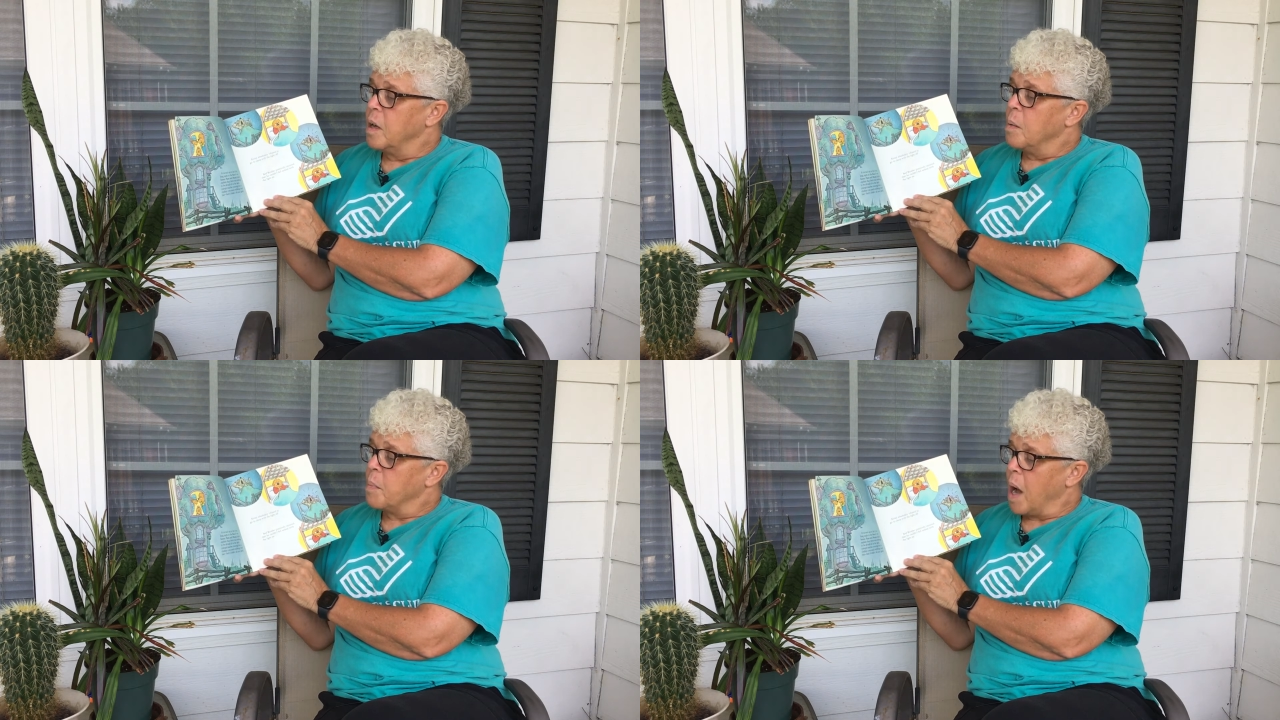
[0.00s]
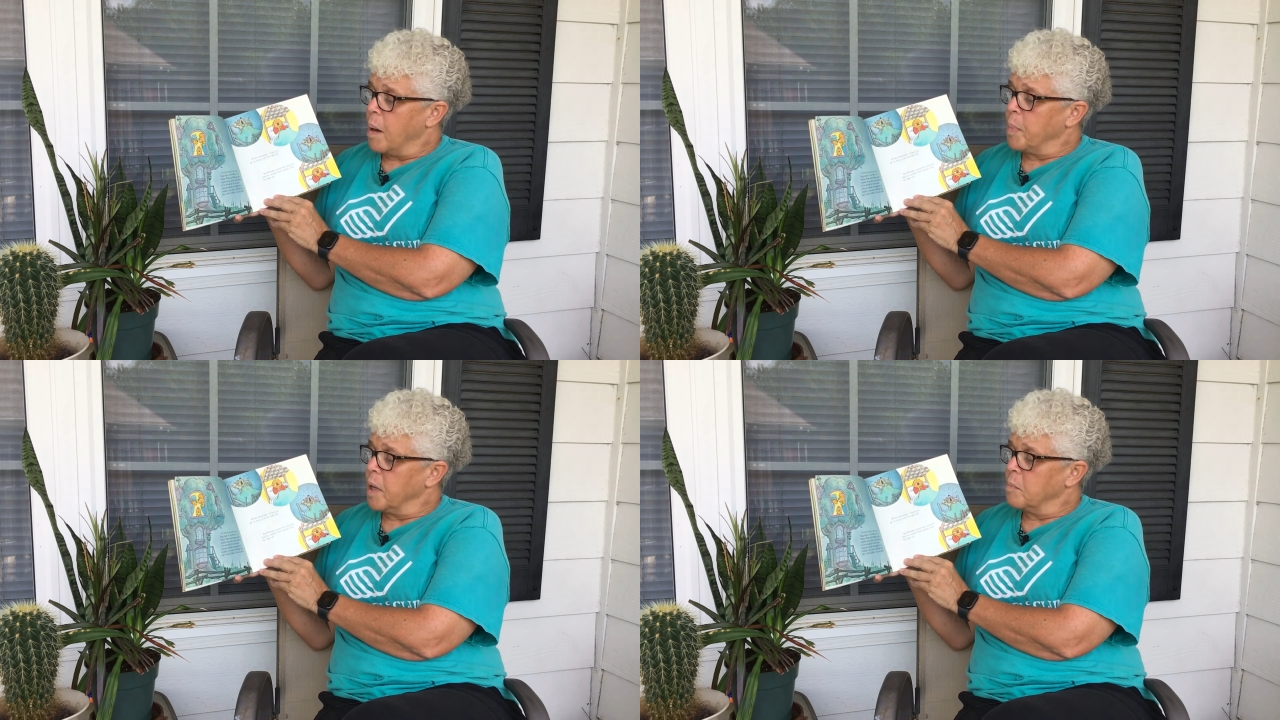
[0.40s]

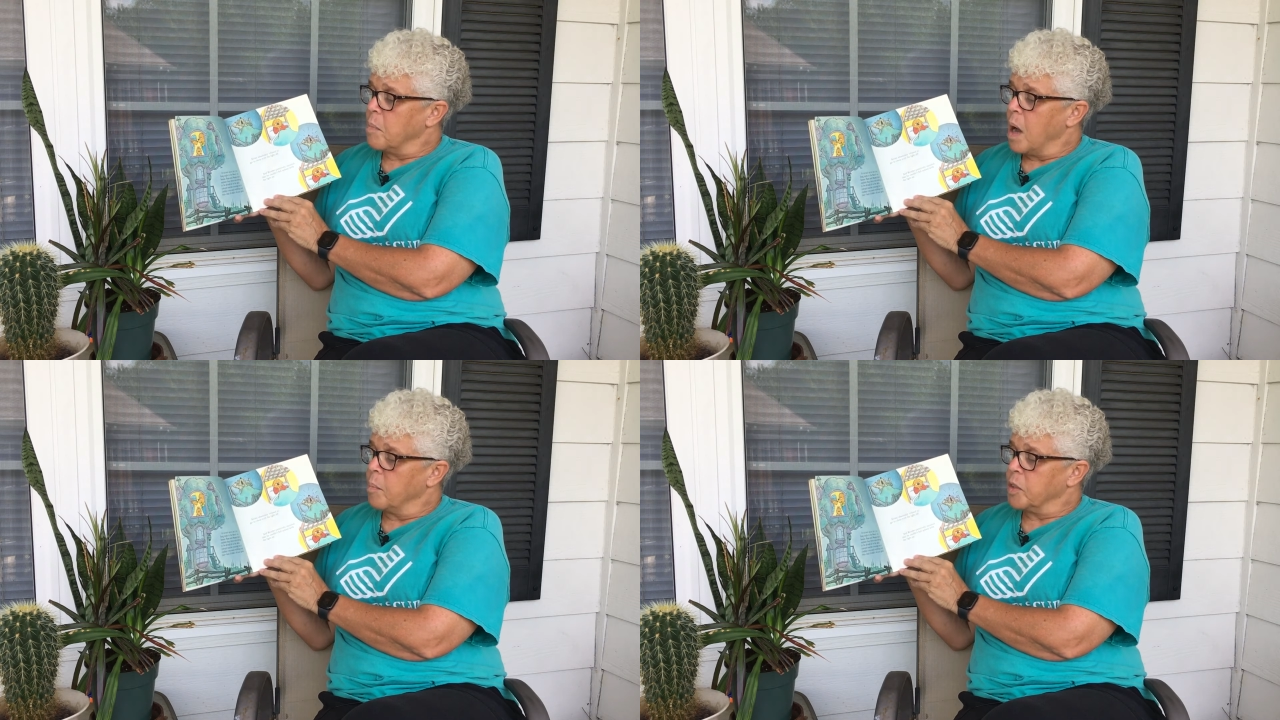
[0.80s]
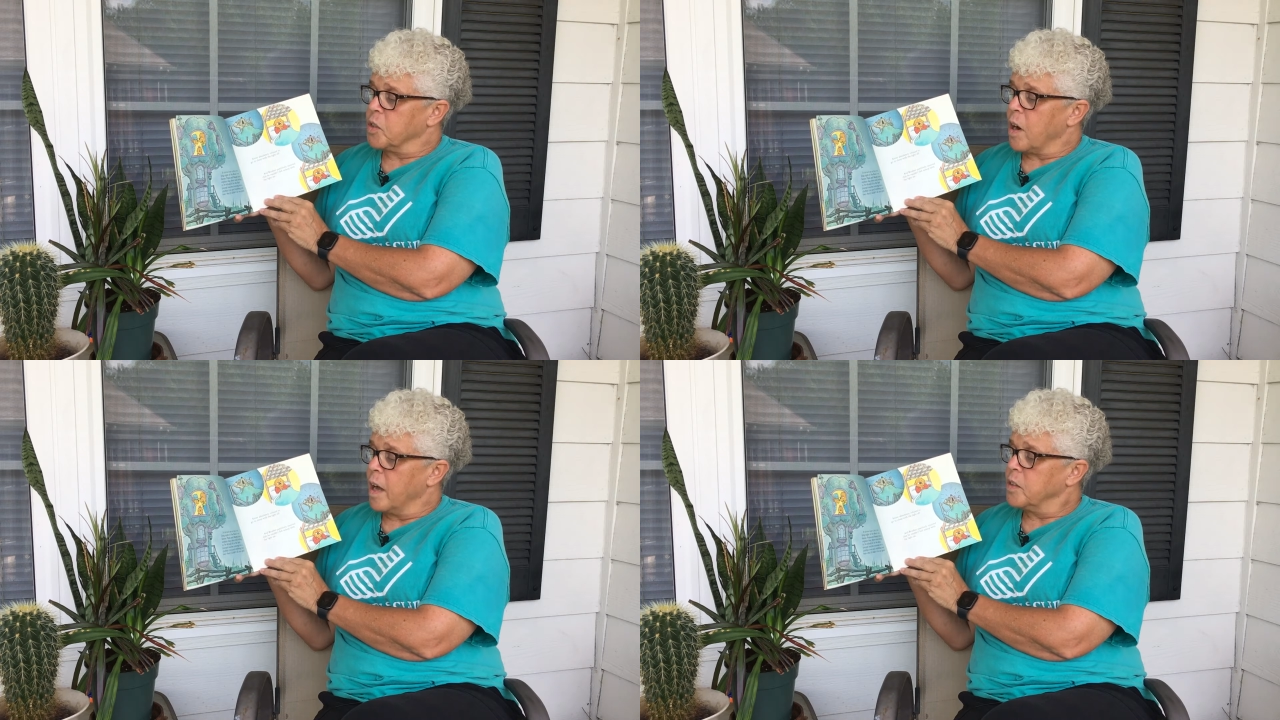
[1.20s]
Papa and Mama
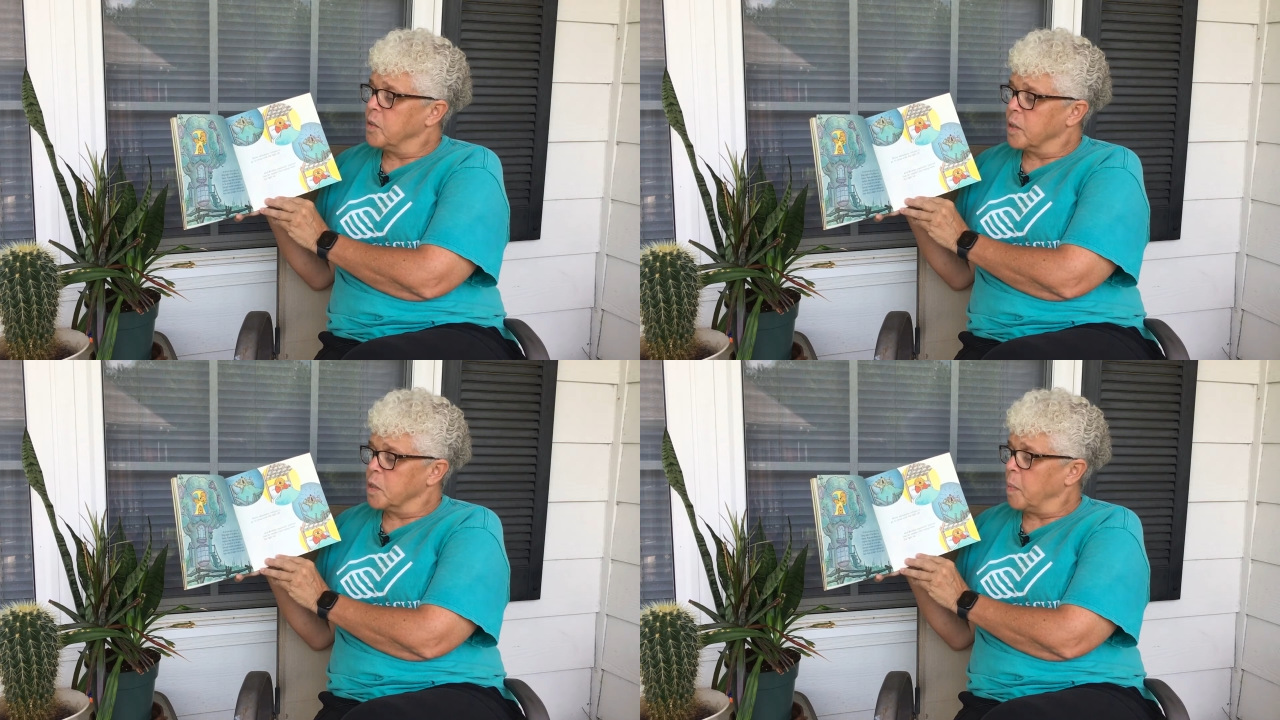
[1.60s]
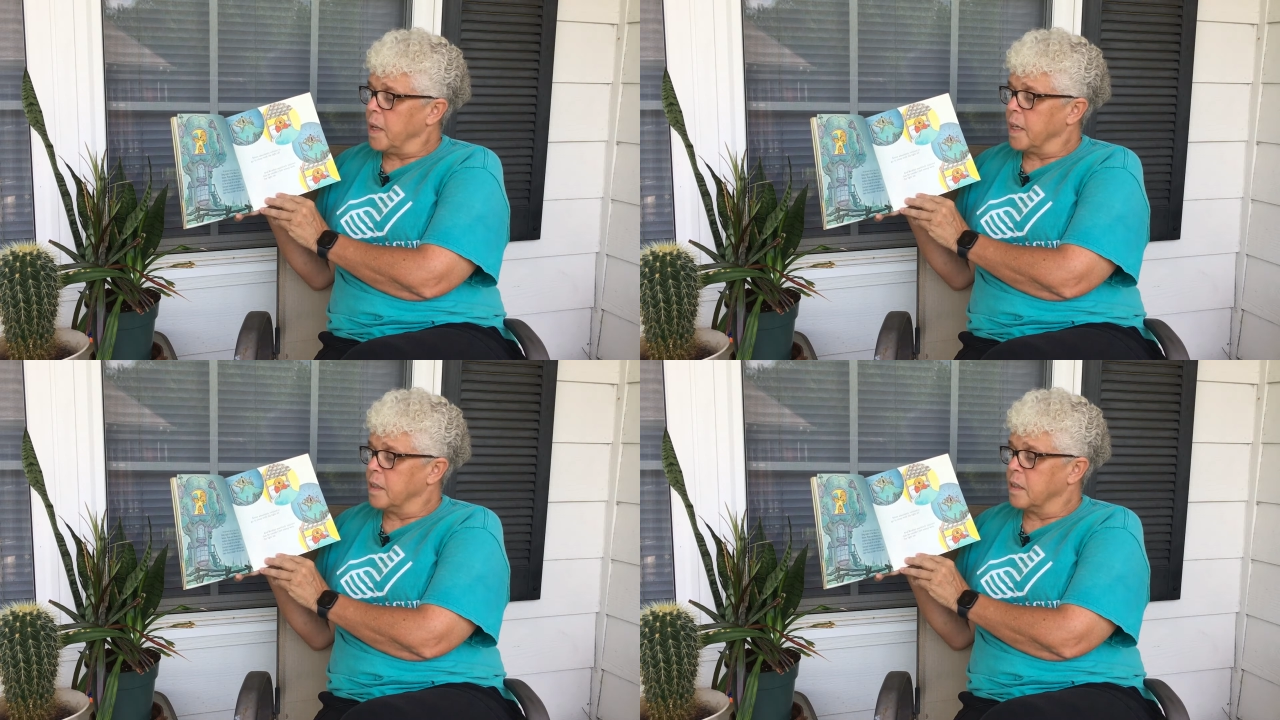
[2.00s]
tried to explain